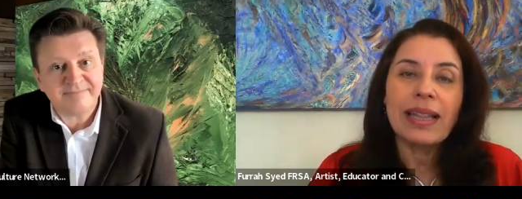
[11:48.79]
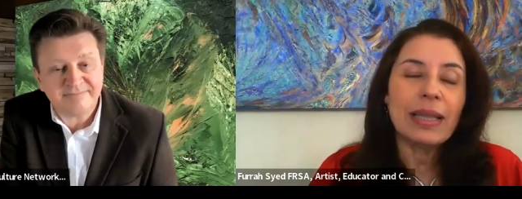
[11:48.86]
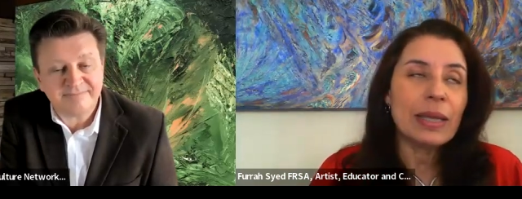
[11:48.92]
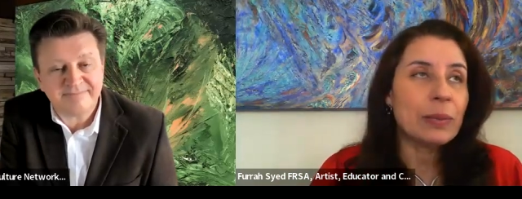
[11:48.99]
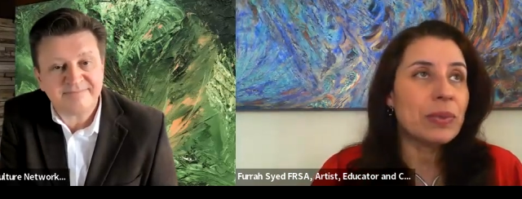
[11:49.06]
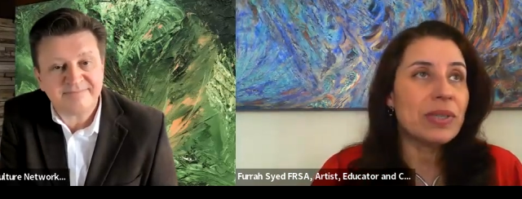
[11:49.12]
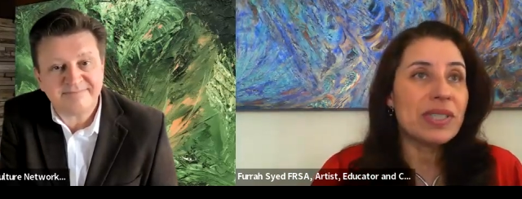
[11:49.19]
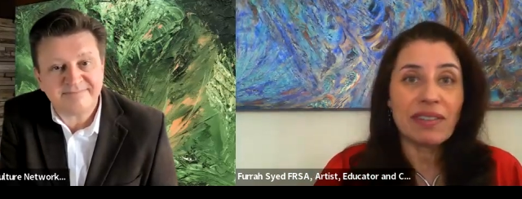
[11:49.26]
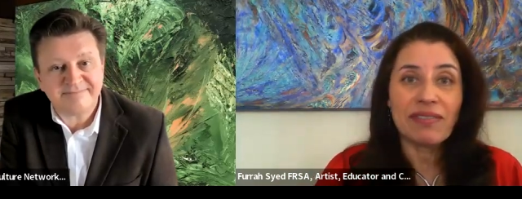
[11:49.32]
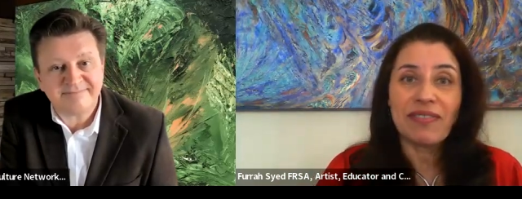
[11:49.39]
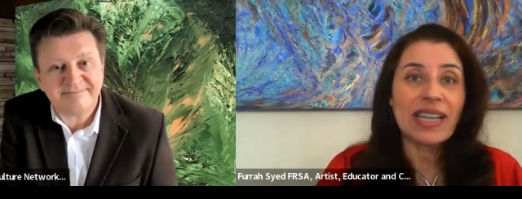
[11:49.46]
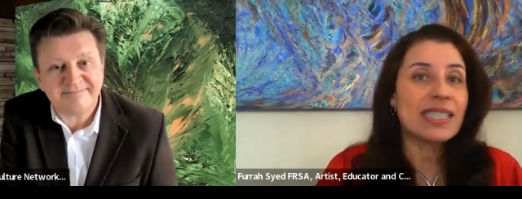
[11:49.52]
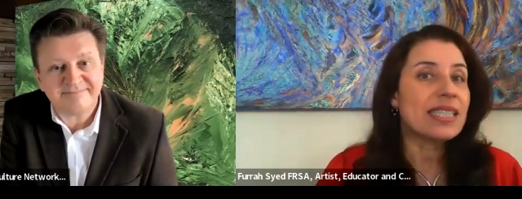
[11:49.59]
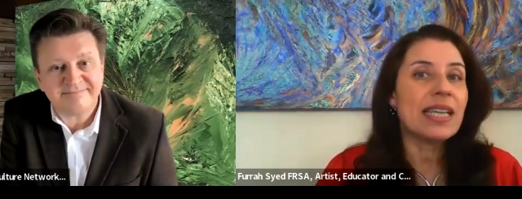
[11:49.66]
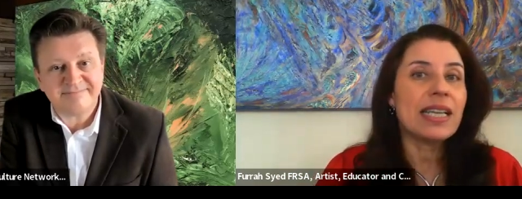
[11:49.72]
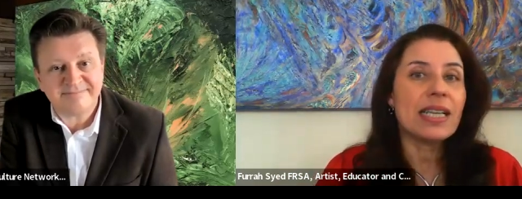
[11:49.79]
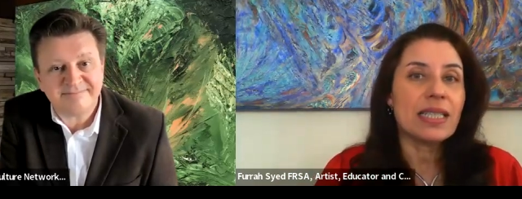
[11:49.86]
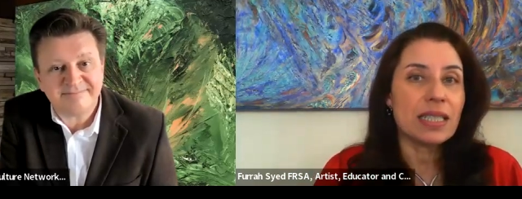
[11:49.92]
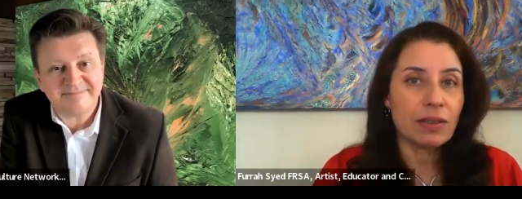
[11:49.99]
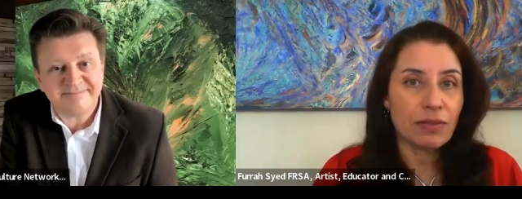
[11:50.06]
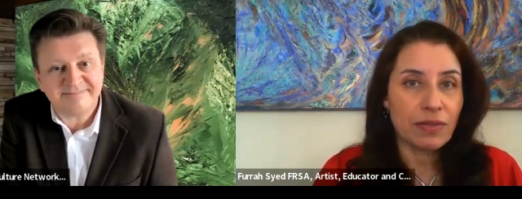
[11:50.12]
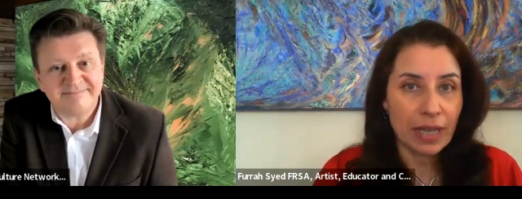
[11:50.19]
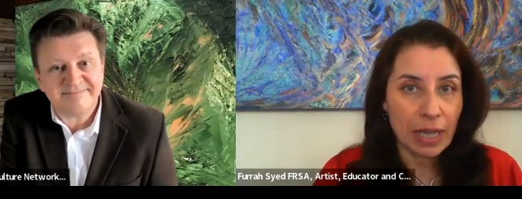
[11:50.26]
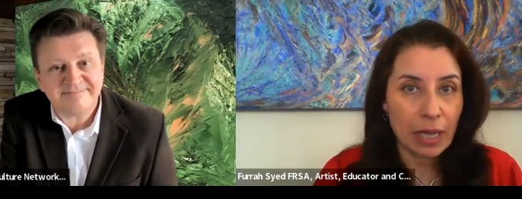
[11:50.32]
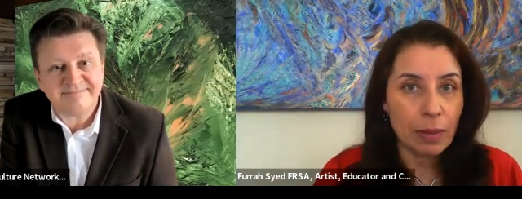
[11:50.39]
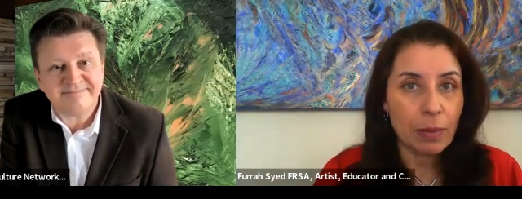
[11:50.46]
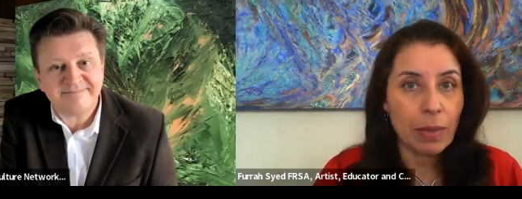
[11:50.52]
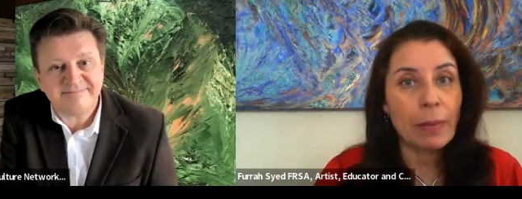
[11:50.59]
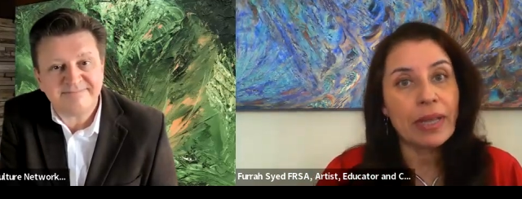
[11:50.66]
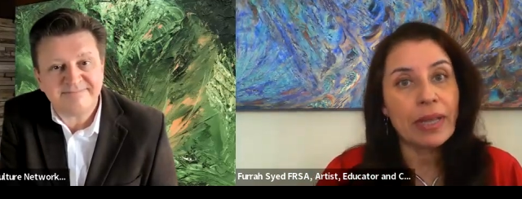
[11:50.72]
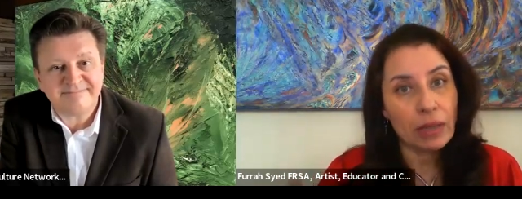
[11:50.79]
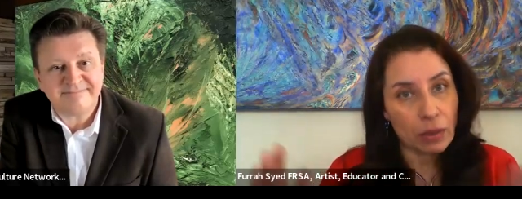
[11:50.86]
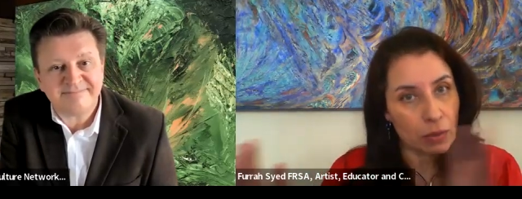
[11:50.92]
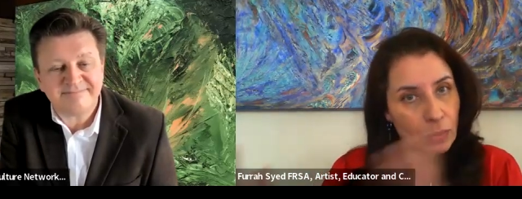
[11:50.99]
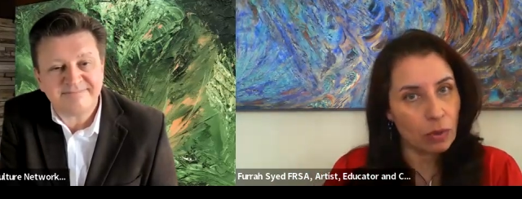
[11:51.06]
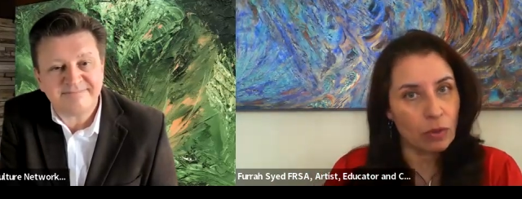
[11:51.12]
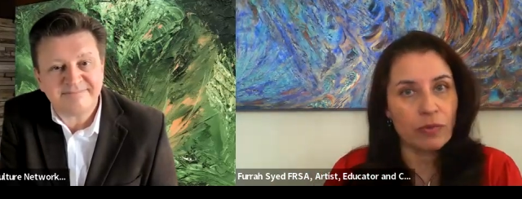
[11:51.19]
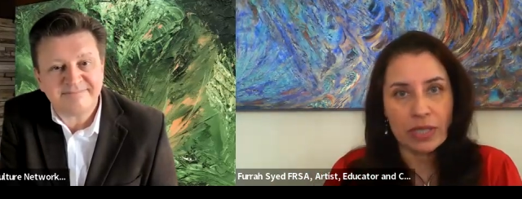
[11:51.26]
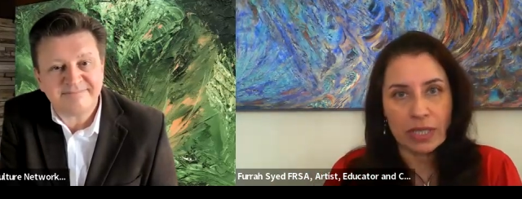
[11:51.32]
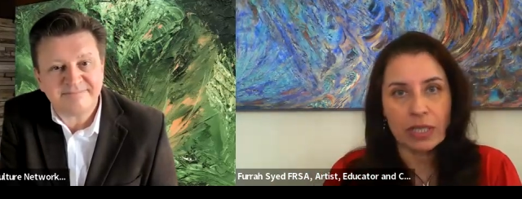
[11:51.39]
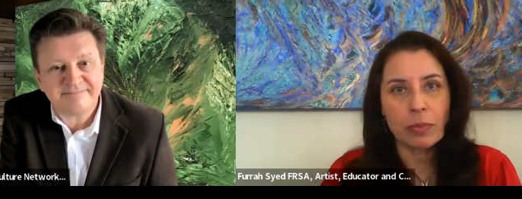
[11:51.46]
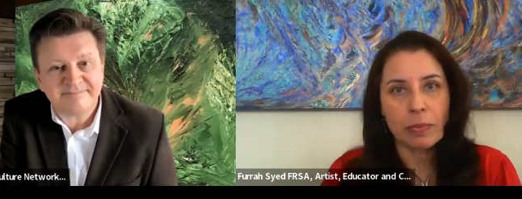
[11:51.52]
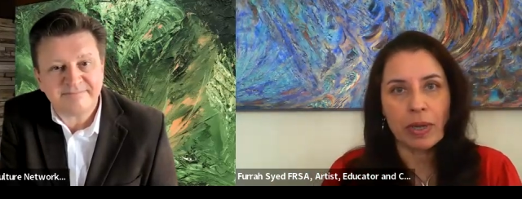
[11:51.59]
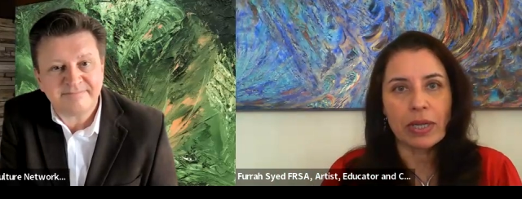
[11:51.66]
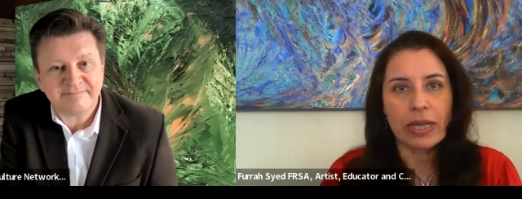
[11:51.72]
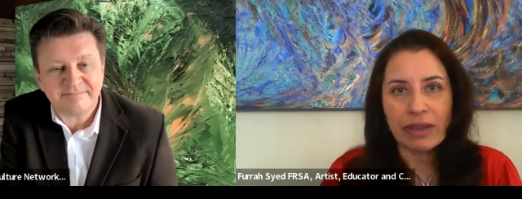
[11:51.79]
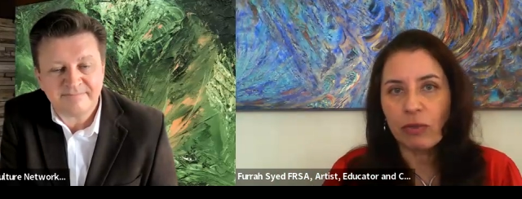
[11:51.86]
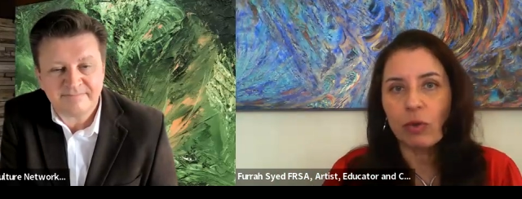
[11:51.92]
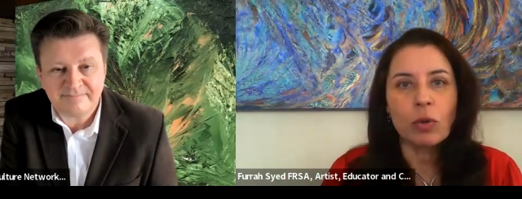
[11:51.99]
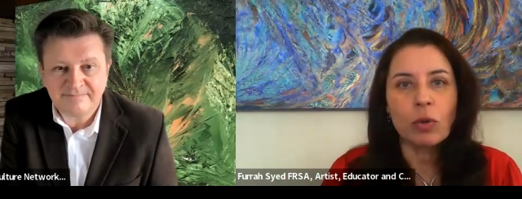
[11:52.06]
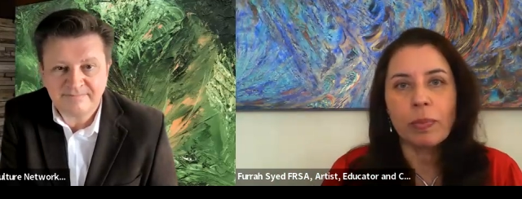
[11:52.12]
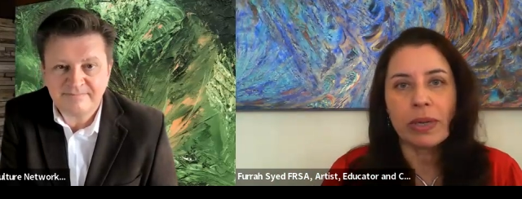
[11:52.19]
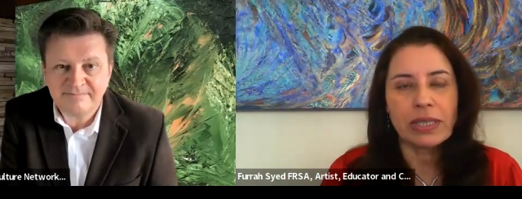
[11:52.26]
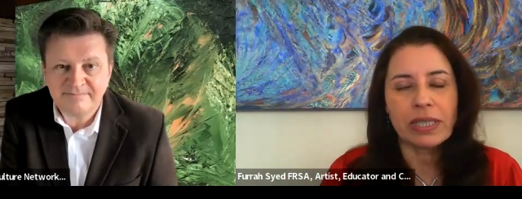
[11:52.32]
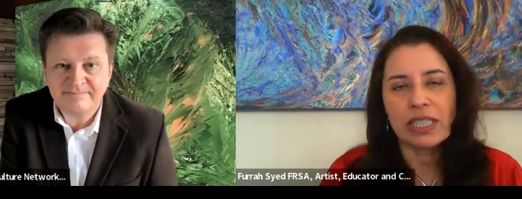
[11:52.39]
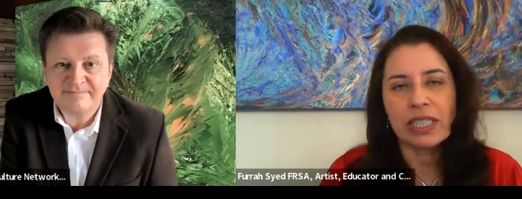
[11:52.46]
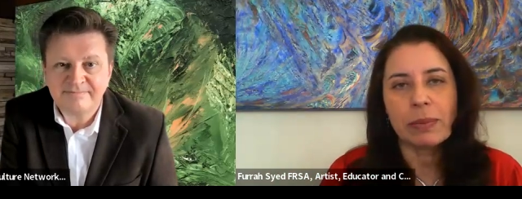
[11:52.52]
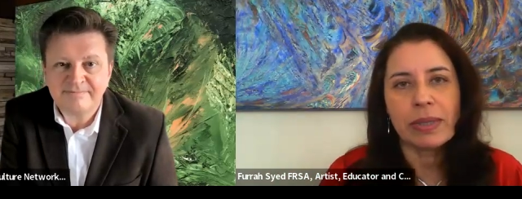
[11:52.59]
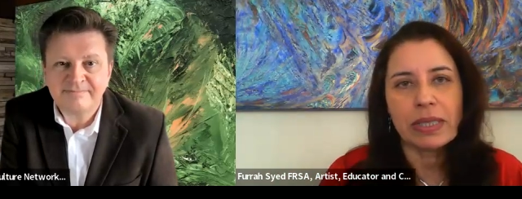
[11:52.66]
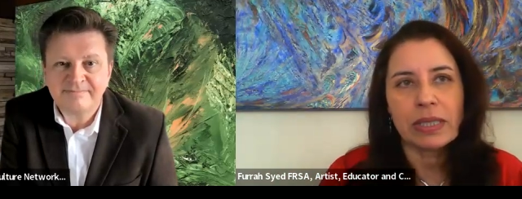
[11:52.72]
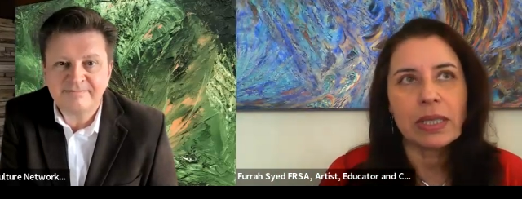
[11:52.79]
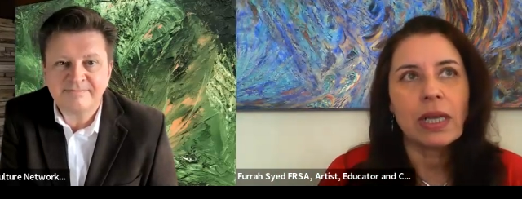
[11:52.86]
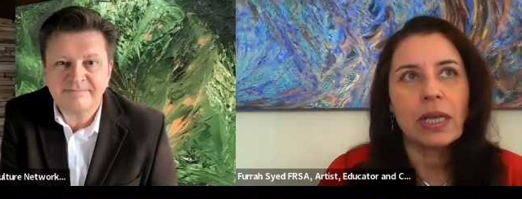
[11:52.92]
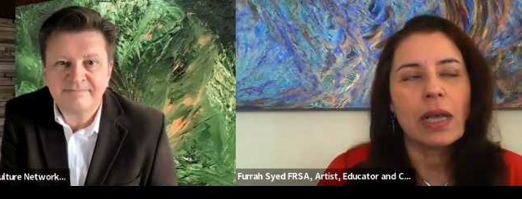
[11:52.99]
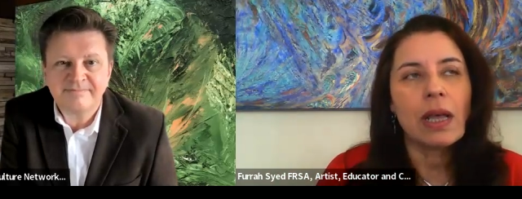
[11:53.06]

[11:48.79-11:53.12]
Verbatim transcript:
Speaker 1: It was fascinating for him. I mean, all participants